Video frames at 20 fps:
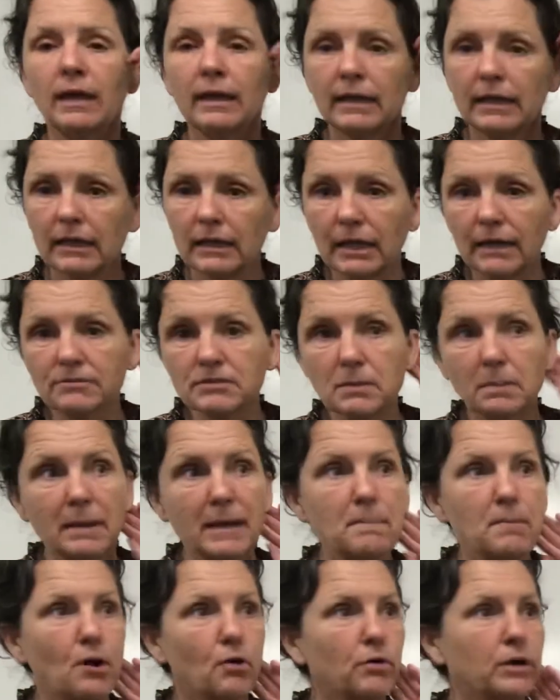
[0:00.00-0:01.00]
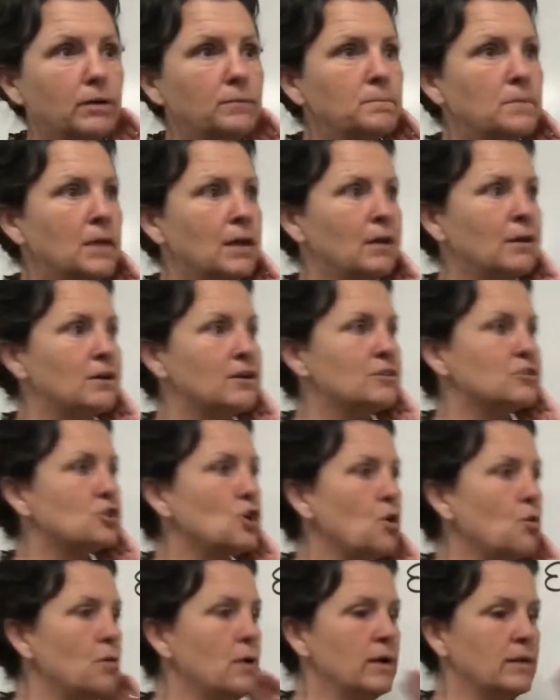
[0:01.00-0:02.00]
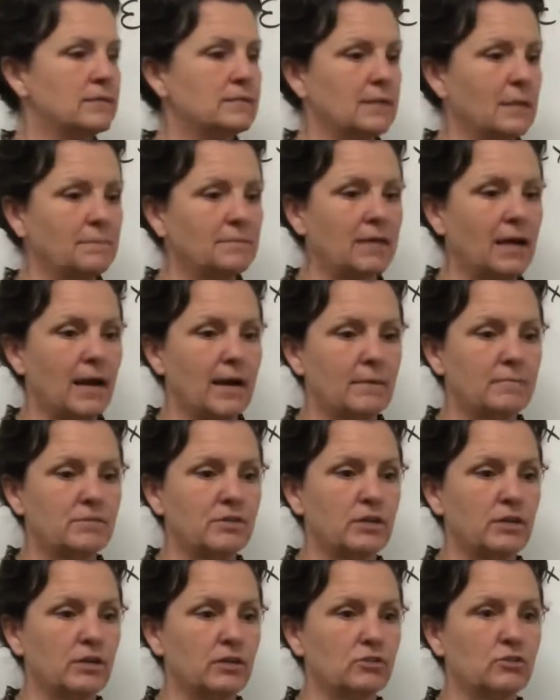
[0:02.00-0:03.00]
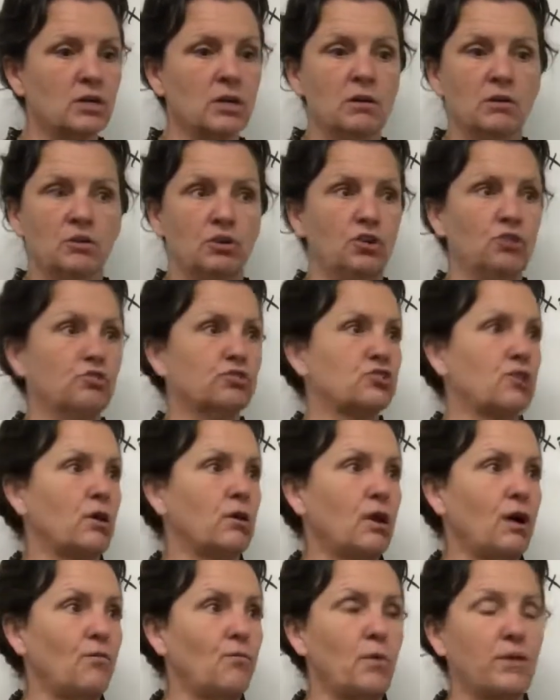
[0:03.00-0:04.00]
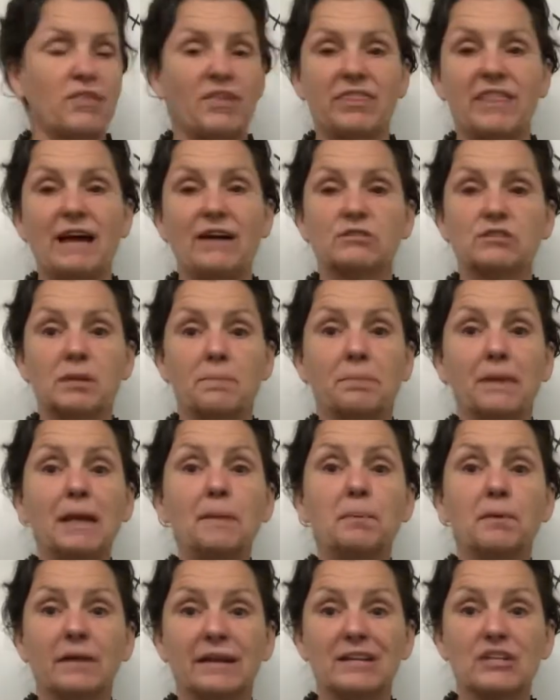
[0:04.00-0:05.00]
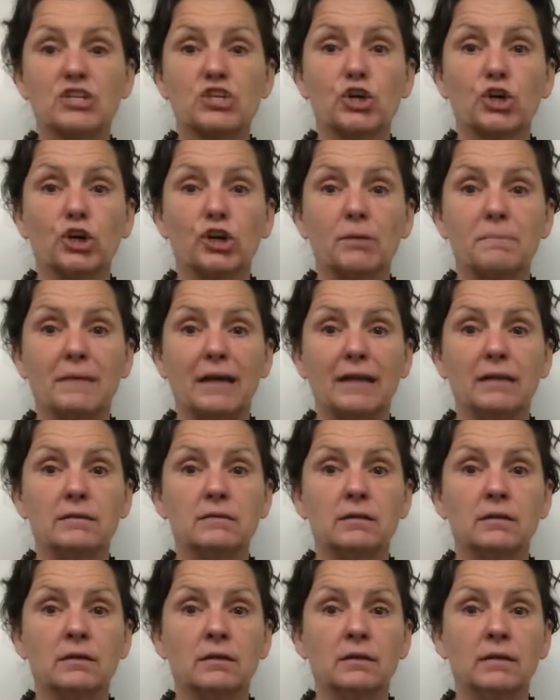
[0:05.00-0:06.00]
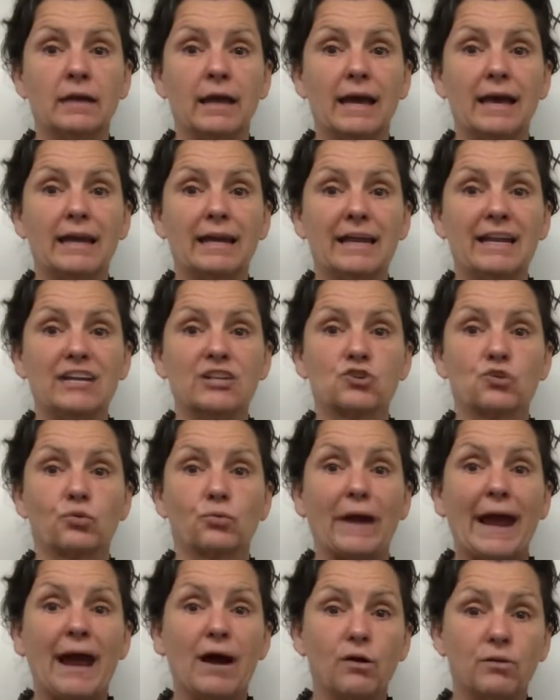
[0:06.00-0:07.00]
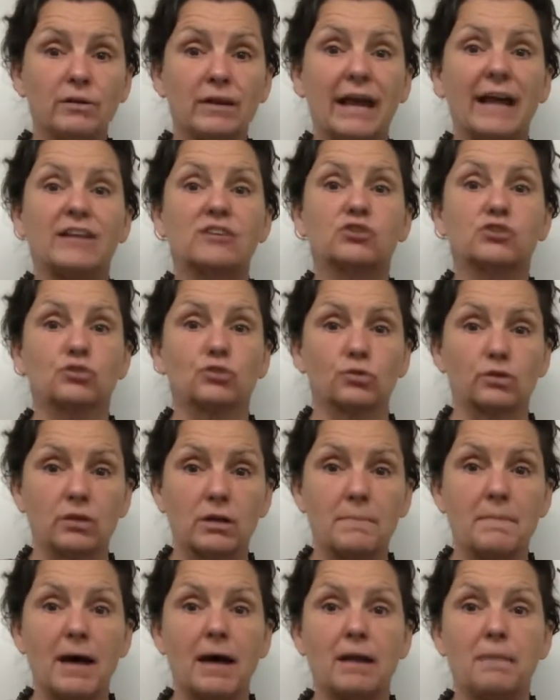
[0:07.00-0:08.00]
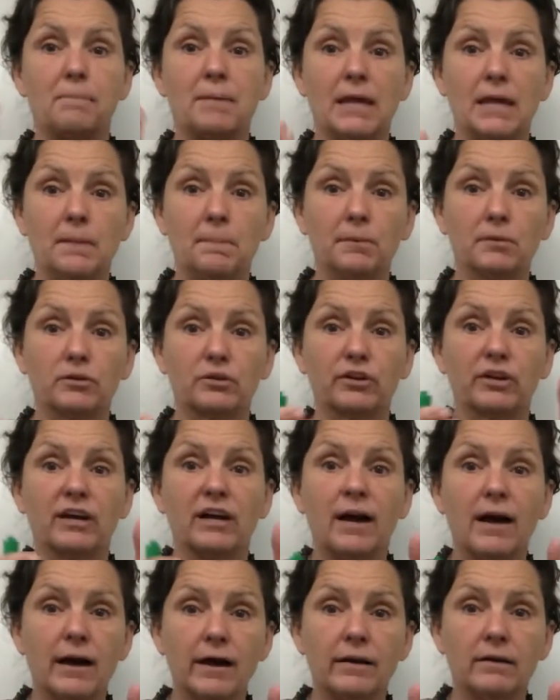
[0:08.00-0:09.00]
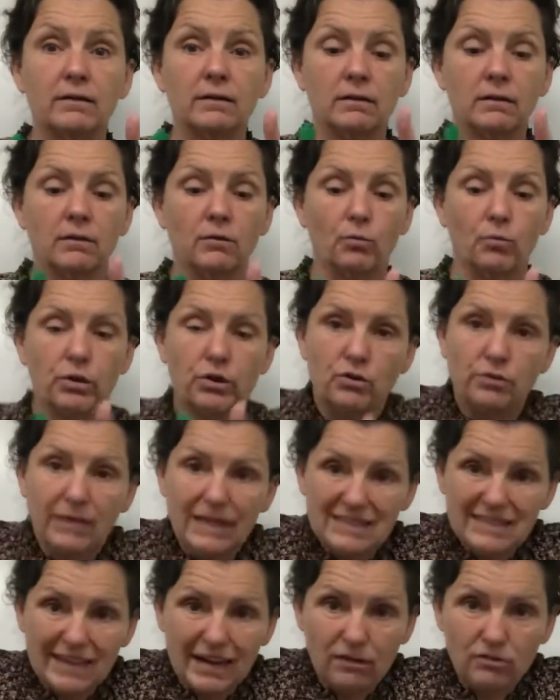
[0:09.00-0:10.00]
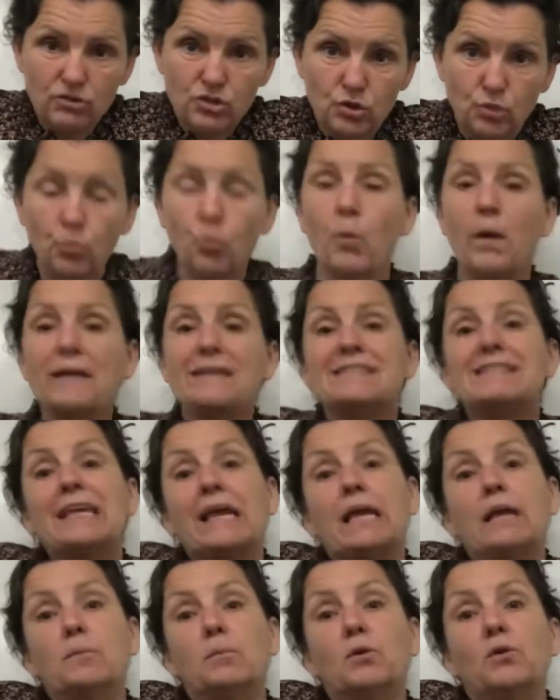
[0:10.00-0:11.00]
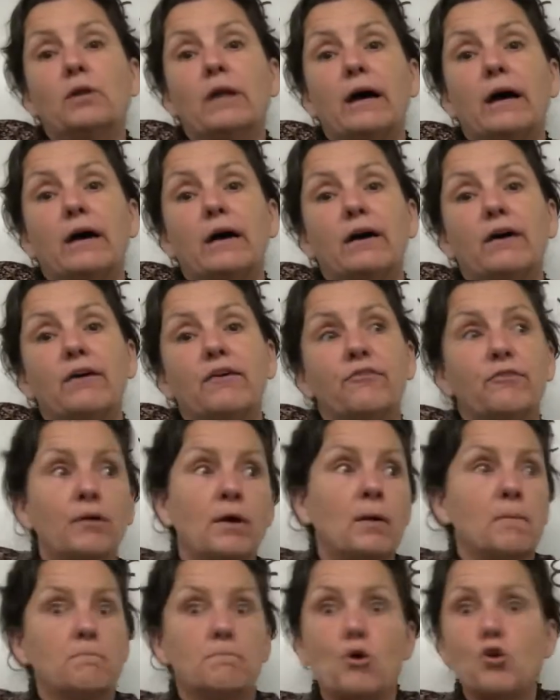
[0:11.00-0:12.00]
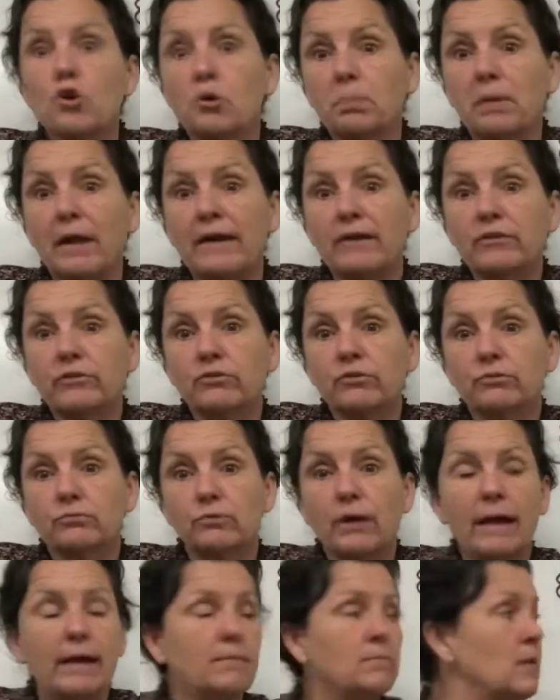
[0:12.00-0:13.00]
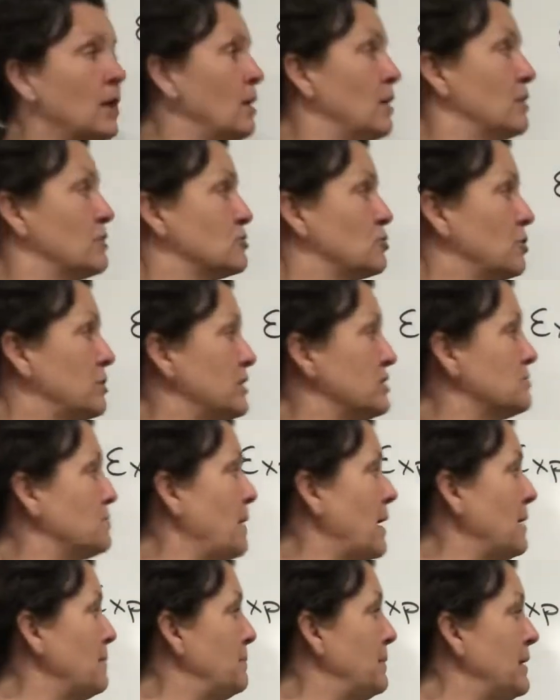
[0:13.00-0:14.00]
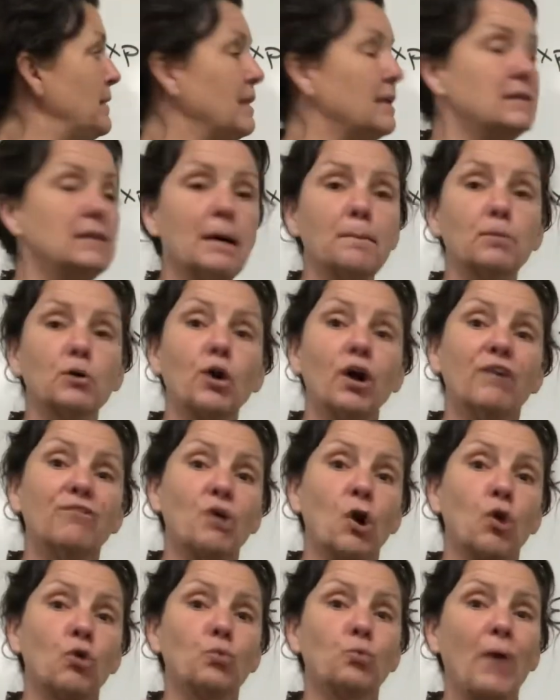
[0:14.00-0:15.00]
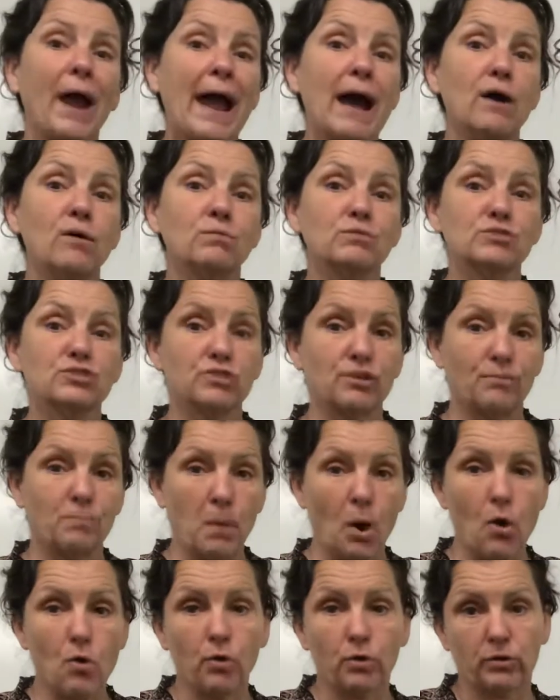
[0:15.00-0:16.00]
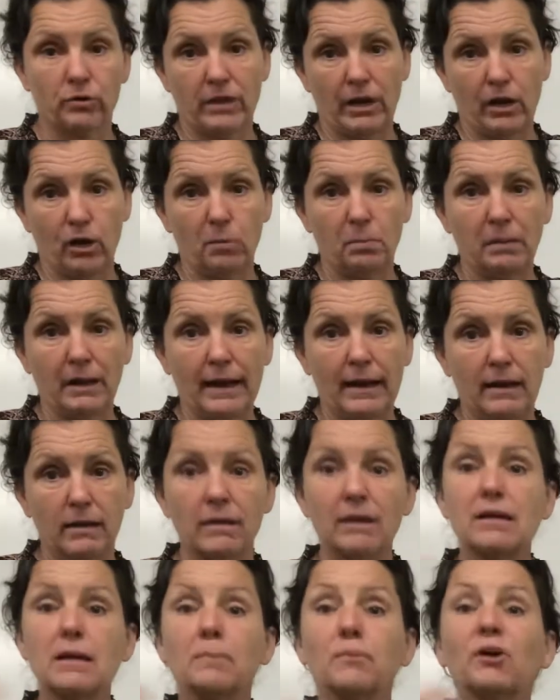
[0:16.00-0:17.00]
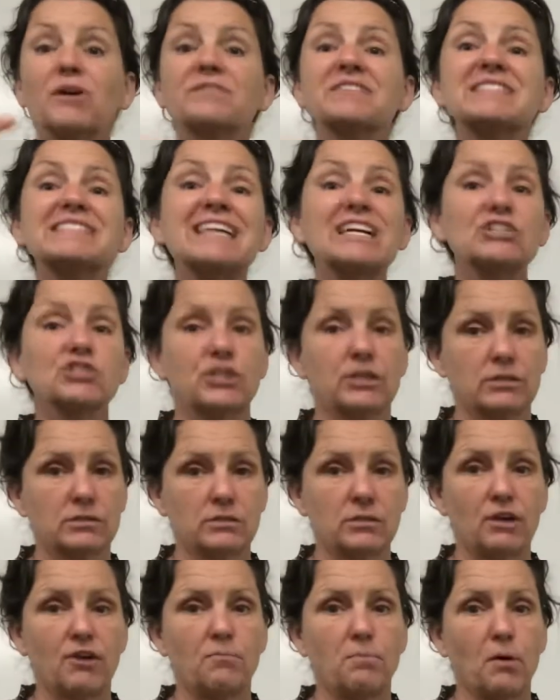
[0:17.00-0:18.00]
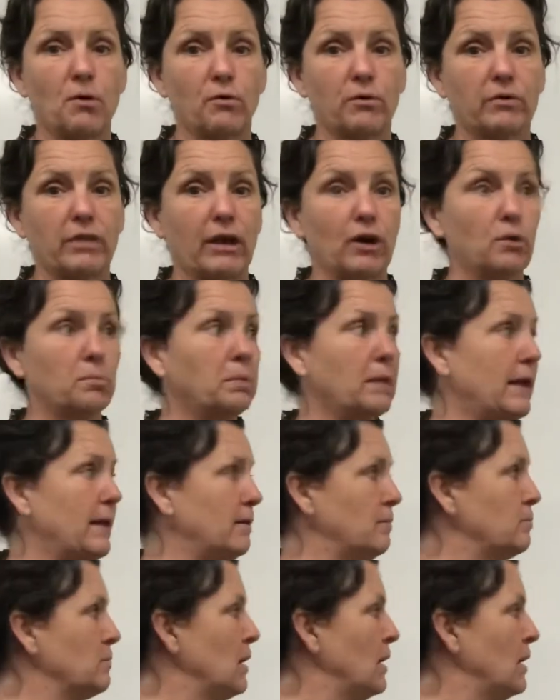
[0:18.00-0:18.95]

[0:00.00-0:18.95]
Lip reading: He loves to play poker. So sometimes you start off with 1,000 people in a tournament, and each round a certain amount of people are cut when you get down to one table of poker players, right? So this might be the number of rounds of poker they are playing, the number of sessions of poker they are playing.